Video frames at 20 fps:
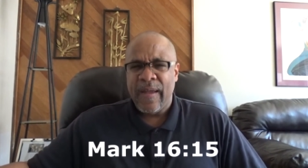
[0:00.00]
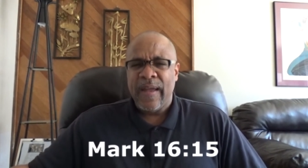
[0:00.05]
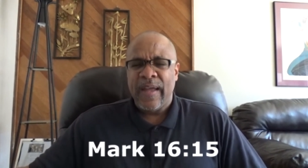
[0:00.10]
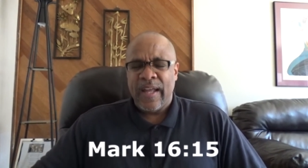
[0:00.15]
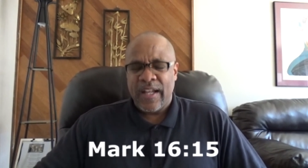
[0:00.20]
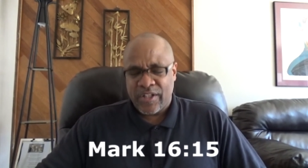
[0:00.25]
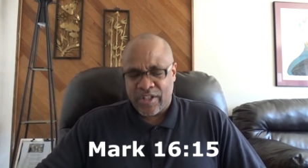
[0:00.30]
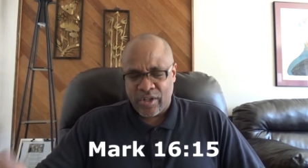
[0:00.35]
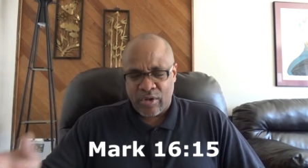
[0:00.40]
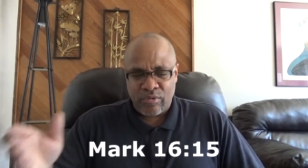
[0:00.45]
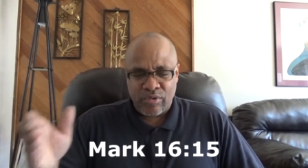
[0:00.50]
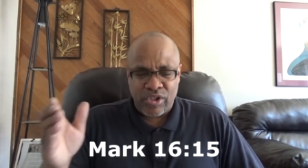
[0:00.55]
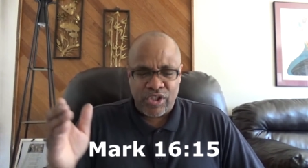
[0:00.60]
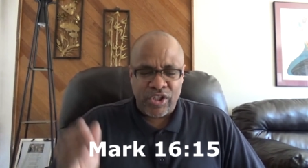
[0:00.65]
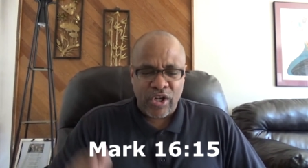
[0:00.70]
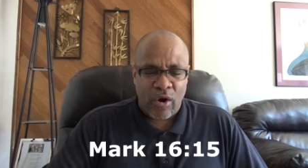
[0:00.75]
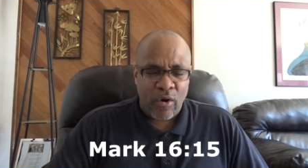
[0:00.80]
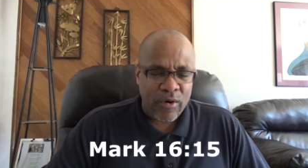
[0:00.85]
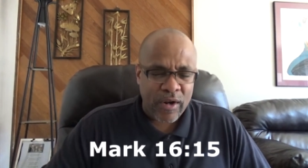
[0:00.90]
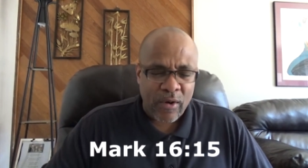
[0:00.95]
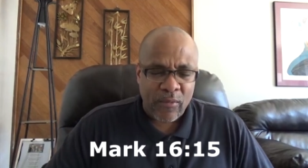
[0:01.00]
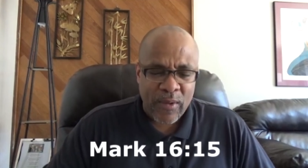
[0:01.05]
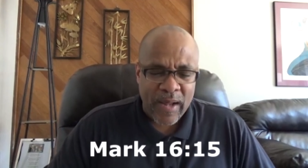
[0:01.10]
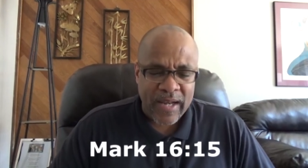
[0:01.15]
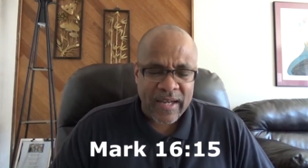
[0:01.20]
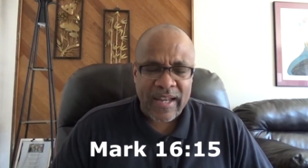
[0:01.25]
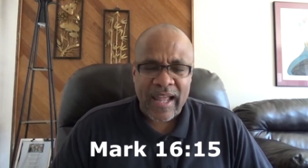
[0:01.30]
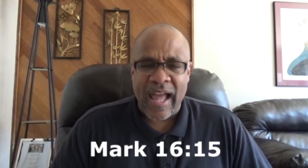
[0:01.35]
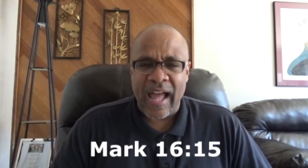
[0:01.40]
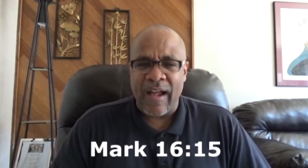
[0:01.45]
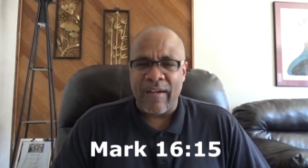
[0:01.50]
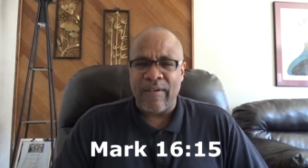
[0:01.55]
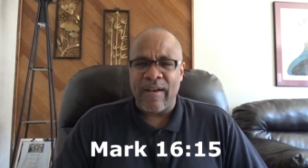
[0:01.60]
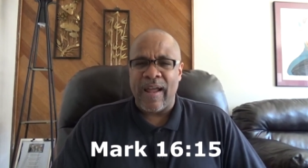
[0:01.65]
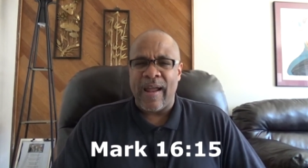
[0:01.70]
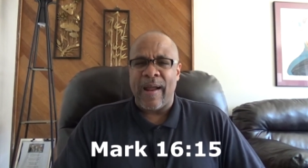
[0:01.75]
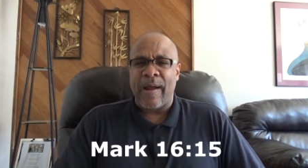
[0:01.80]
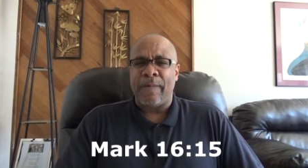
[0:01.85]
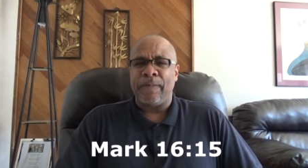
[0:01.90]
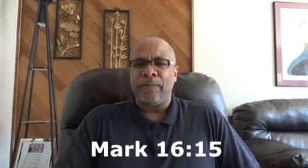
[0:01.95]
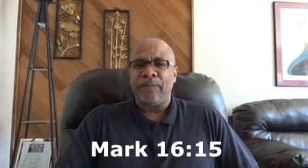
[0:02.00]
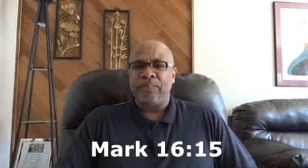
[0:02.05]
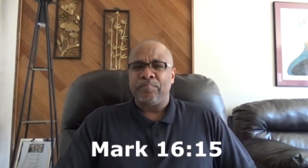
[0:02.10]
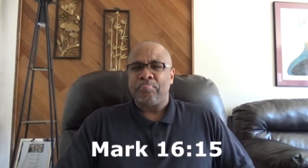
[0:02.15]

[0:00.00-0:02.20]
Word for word: And so Jonah went down there.